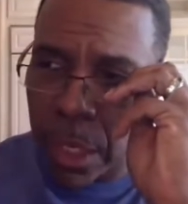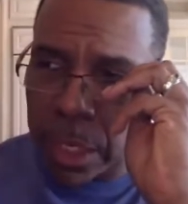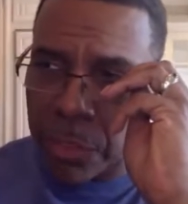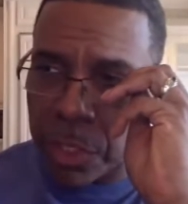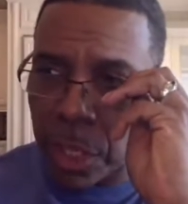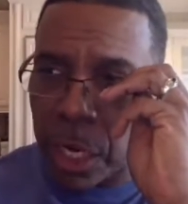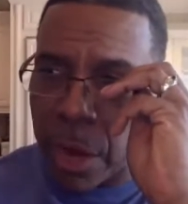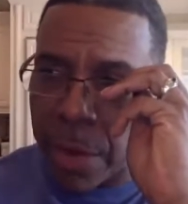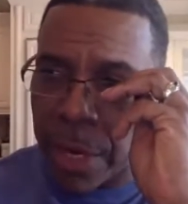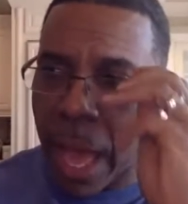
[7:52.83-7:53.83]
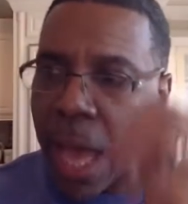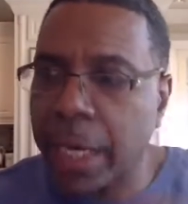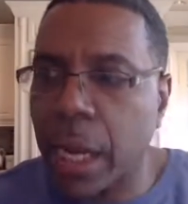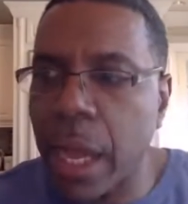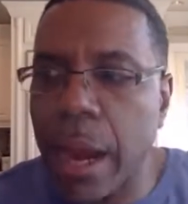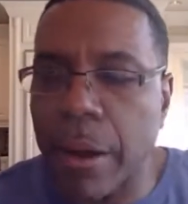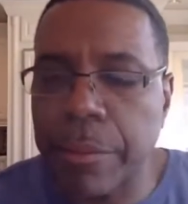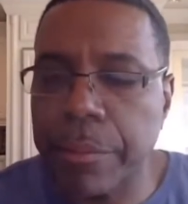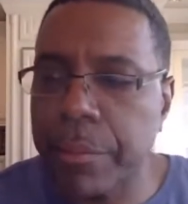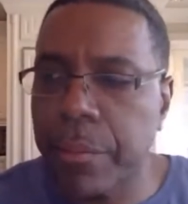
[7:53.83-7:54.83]
Let's declare it. I declare
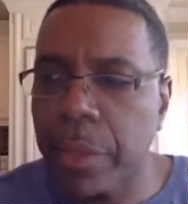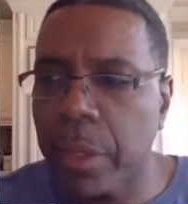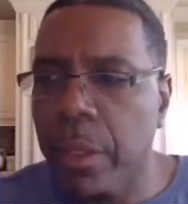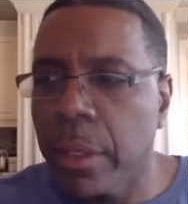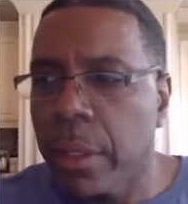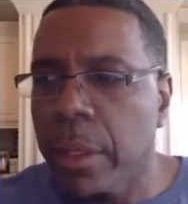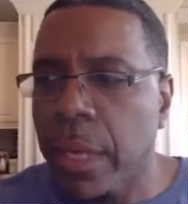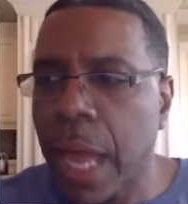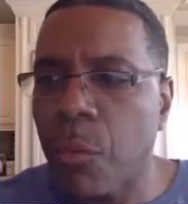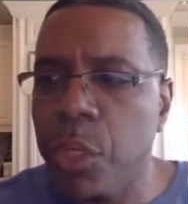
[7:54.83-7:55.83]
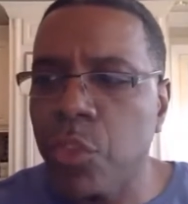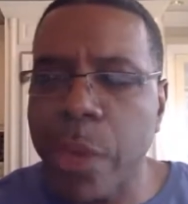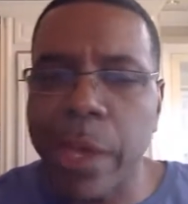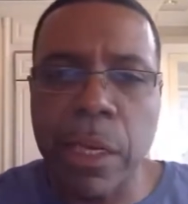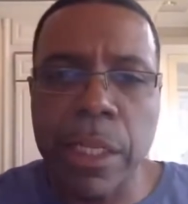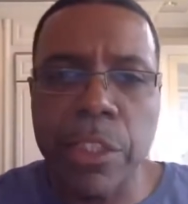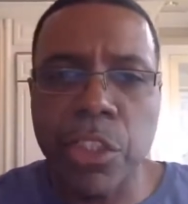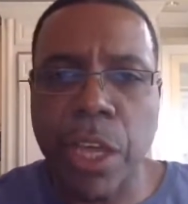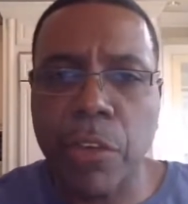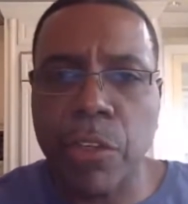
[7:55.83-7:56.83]
that I will dwell in the
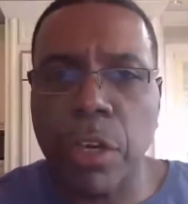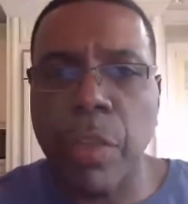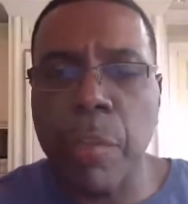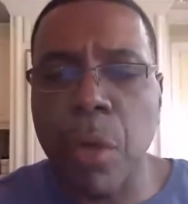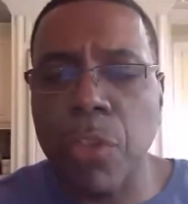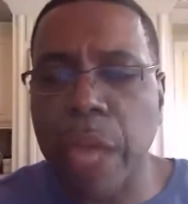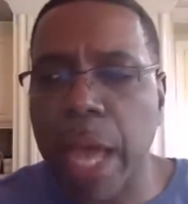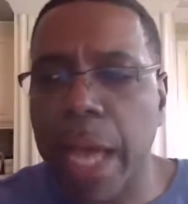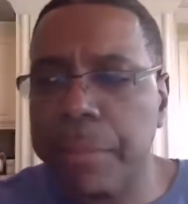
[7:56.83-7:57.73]
shelter of the Most High.